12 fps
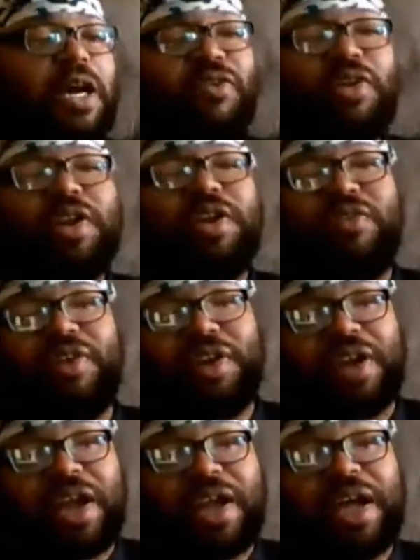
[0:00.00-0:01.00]
really, I really,
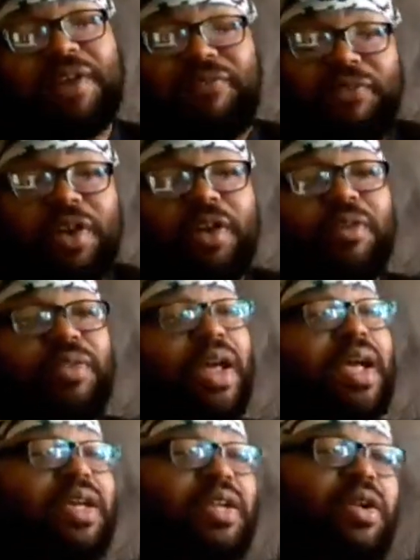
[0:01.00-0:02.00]
I, I feel
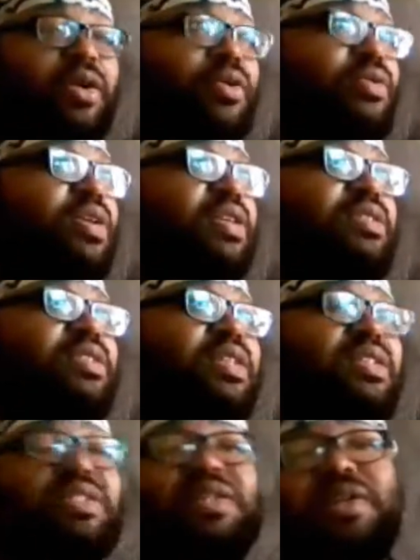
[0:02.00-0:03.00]
that you know it's
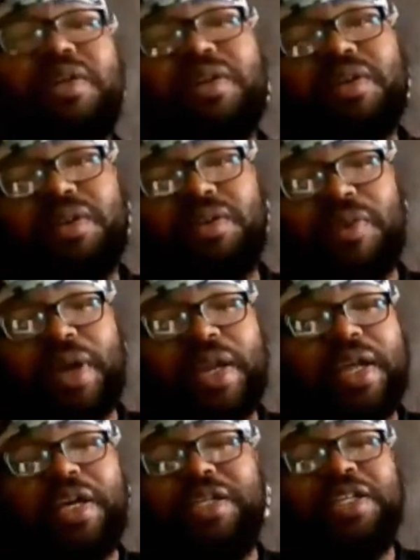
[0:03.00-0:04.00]
just the way
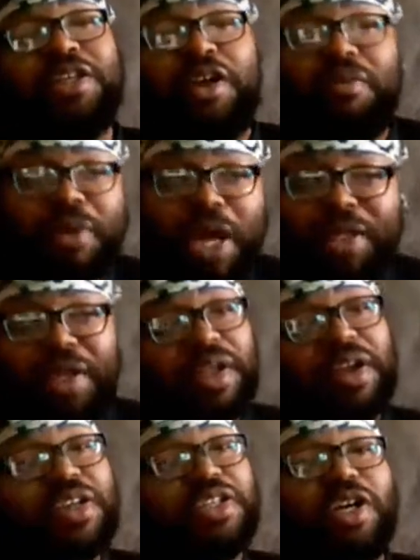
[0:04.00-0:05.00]
it is. There's gonna be, I think
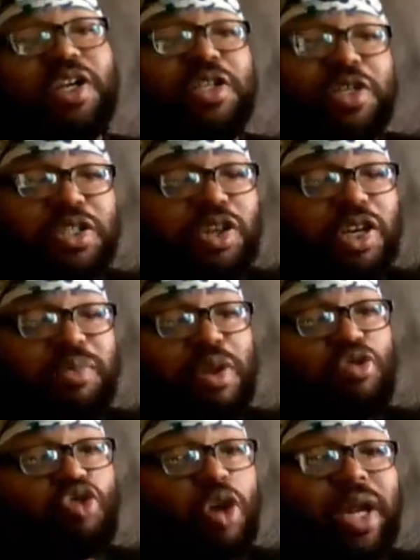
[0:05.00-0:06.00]
there is gonna, there's going to be
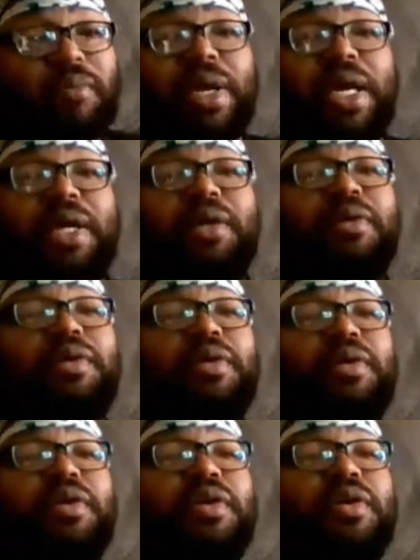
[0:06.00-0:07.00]
a running back
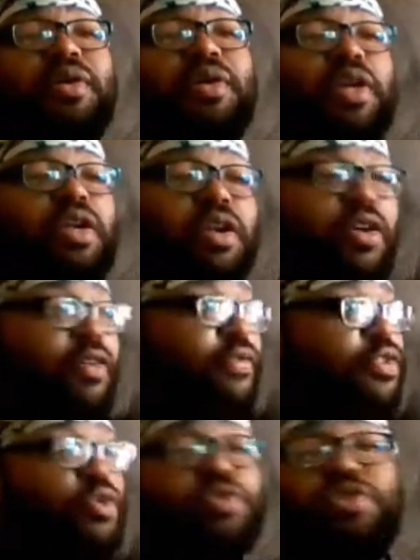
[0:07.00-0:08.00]
in the near
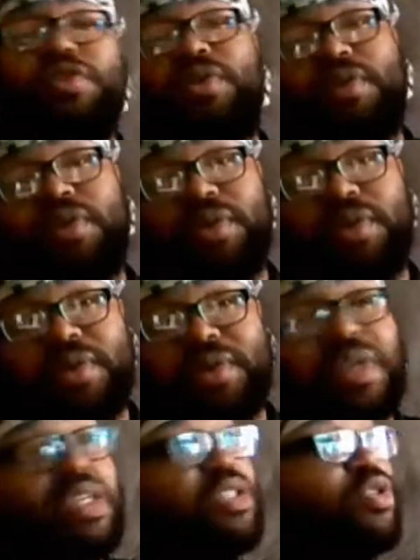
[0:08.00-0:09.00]
future
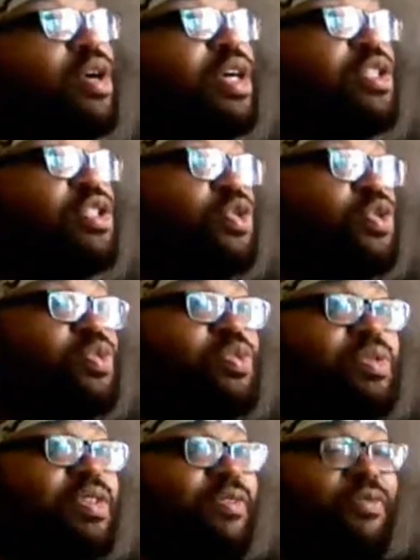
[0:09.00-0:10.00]
is going to
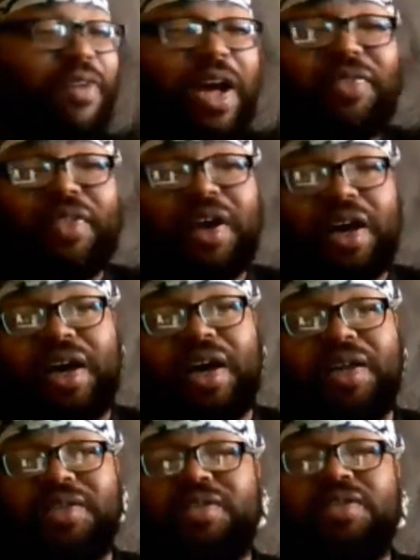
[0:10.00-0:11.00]
defy the
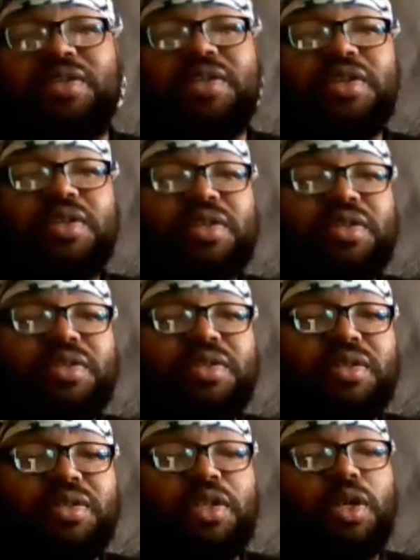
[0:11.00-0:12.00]
odds,
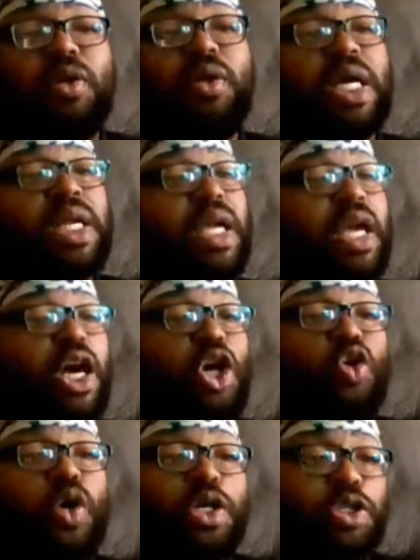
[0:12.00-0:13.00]
you know, and they are
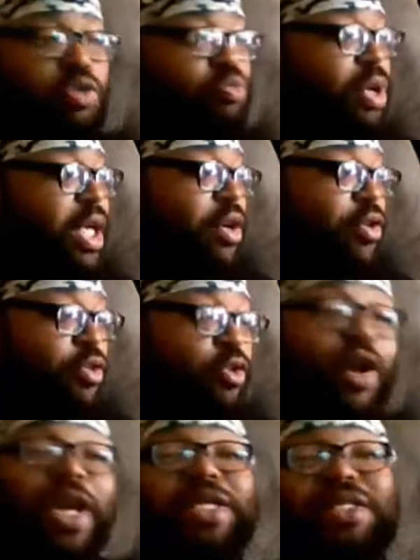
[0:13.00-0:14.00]
going to be
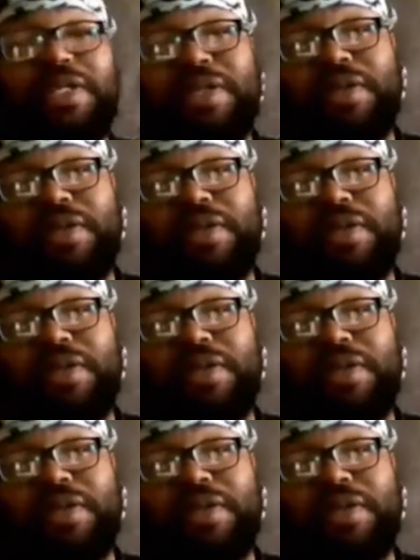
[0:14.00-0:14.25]
great